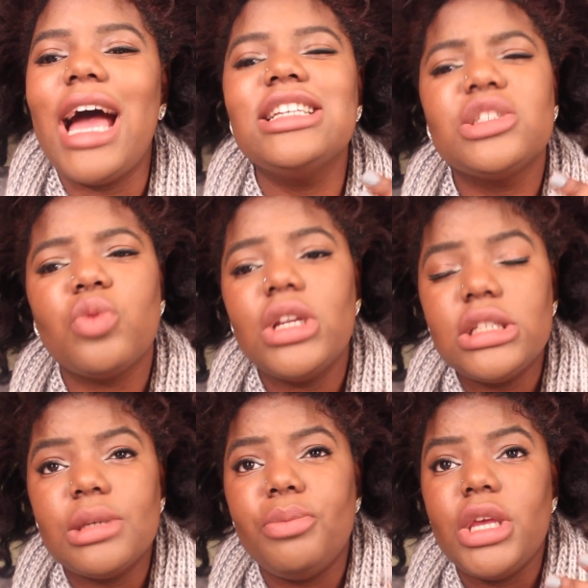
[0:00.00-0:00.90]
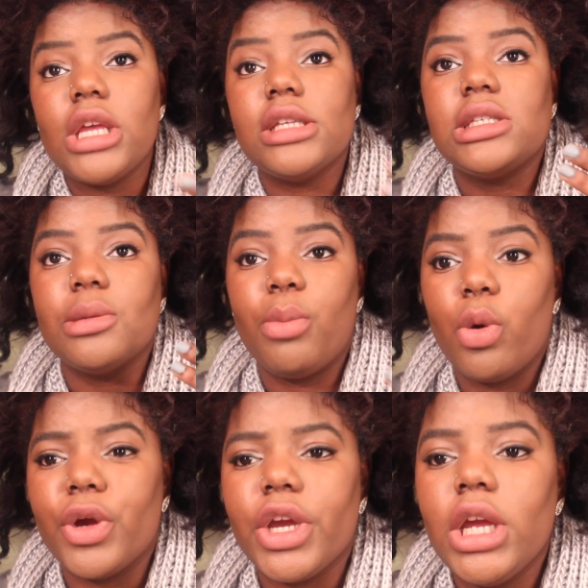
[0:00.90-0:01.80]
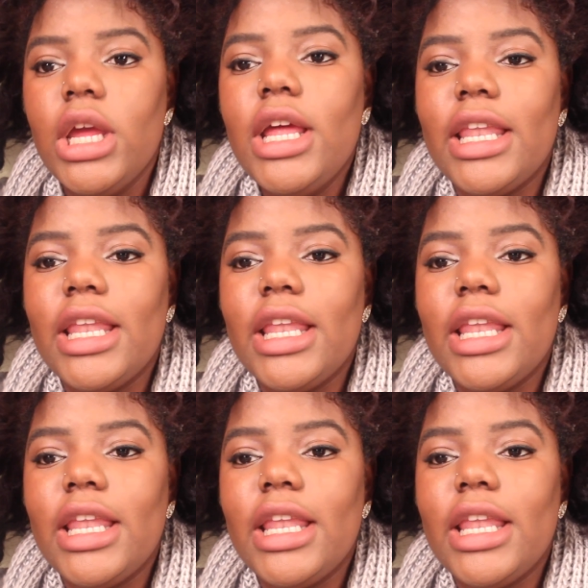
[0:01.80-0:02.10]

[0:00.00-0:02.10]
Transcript: I just wanted to be his support.